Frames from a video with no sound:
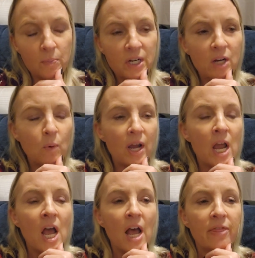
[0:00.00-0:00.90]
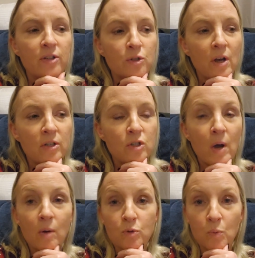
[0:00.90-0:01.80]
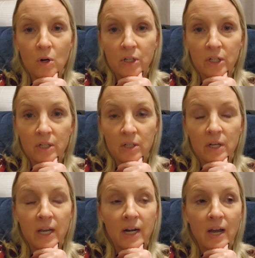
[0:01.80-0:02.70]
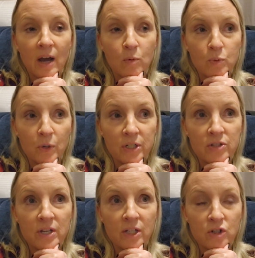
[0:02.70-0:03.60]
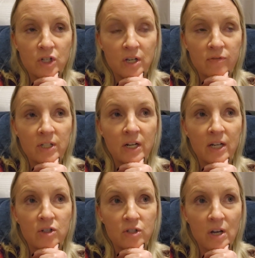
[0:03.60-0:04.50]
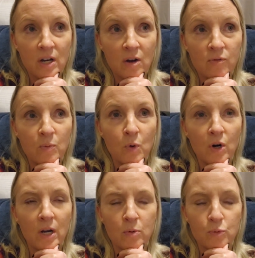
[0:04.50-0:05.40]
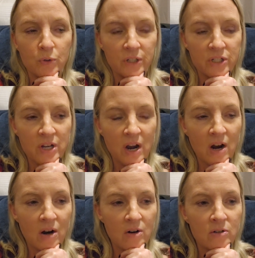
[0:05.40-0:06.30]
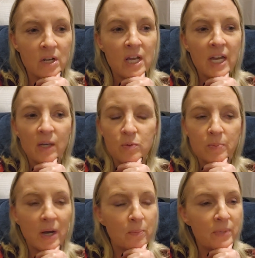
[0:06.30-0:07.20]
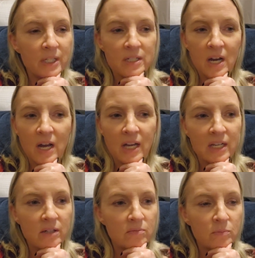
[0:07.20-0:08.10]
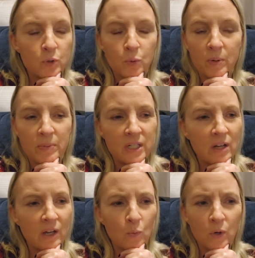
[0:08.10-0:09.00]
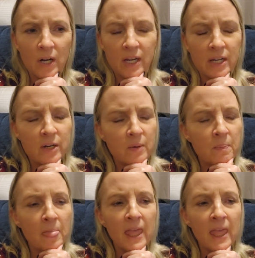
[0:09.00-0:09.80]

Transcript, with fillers: But anyway, this uh, so I was working, and I, I, was working second shift, and I had just gotten home from work. I was really tired. It was about midnight, between midnight and 1 a.m.,